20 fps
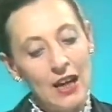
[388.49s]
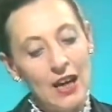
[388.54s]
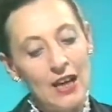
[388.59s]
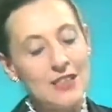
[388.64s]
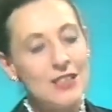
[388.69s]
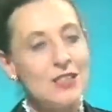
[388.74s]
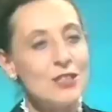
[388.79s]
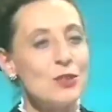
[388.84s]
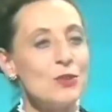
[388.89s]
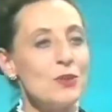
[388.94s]

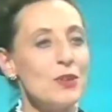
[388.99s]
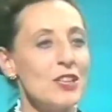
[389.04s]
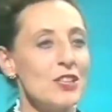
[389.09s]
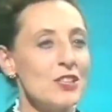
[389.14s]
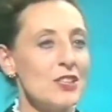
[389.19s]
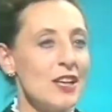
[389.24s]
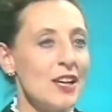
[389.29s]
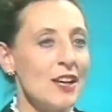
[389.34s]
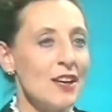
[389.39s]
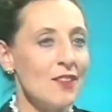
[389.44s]
Added to
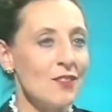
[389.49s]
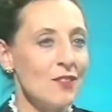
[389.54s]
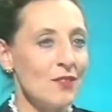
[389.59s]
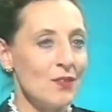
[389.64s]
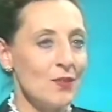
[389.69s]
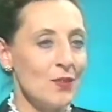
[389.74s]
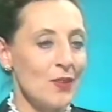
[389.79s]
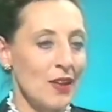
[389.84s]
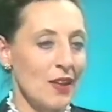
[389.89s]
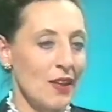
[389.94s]
which they
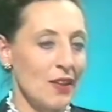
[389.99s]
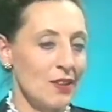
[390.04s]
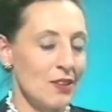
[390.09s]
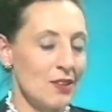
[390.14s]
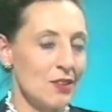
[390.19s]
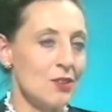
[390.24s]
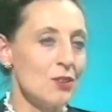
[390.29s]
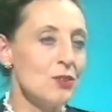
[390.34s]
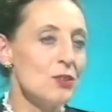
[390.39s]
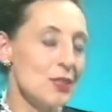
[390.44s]

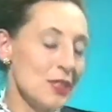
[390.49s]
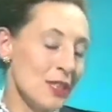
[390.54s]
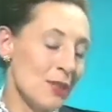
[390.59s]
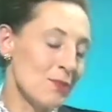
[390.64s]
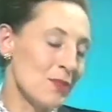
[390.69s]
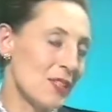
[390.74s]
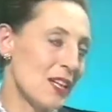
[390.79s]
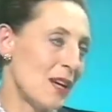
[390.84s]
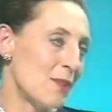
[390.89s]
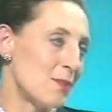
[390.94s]
do
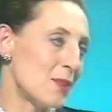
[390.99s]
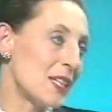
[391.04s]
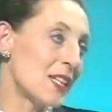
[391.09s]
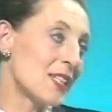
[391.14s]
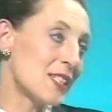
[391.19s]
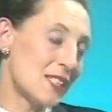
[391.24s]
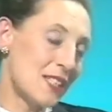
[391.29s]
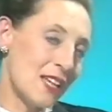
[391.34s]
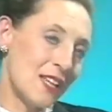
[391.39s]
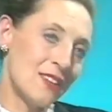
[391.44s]
sometimes
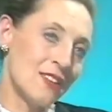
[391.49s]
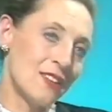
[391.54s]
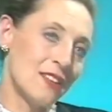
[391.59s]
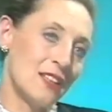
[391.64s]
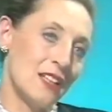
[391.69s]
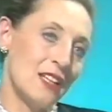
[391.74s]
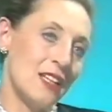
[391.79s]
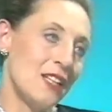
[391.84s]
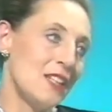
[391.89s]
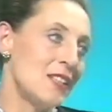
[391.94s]
extend
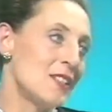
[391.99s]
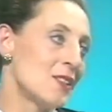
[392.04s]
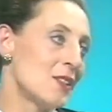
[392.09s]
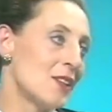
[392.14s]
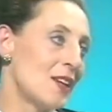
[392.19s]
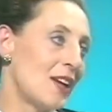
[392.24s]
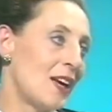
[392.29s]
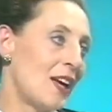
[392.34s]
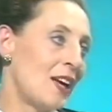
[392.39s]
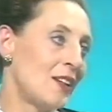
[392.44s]
the lead,
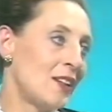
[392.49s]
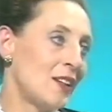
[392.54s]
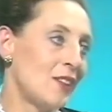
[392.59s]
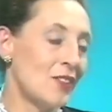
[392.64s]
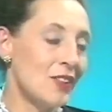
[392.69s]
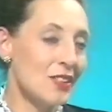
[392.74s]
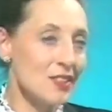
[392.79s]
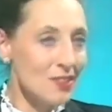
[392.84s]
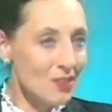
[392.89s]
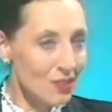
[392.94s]
and
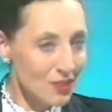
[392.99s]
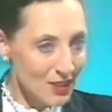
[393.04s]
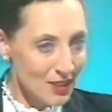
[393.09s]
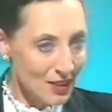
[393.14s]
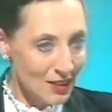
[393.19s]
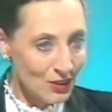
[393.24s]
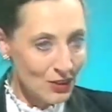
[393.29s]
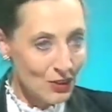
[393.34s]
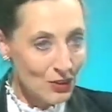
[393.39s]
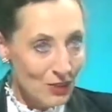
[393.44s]
if it's not
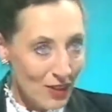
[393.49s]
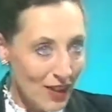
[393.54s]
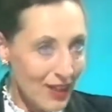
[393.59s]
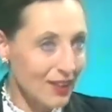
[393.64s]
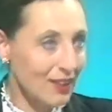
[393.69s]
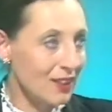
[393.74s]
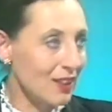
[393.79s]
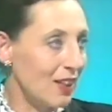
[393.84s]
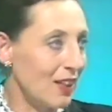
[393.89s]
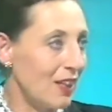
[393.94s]
done
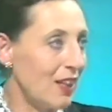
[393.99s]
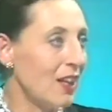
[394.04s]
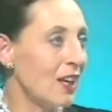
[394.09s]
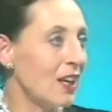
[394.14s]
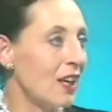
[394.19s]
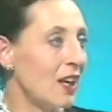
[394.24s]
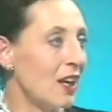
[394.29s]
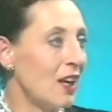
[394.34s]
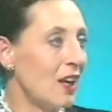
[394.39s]
correctly,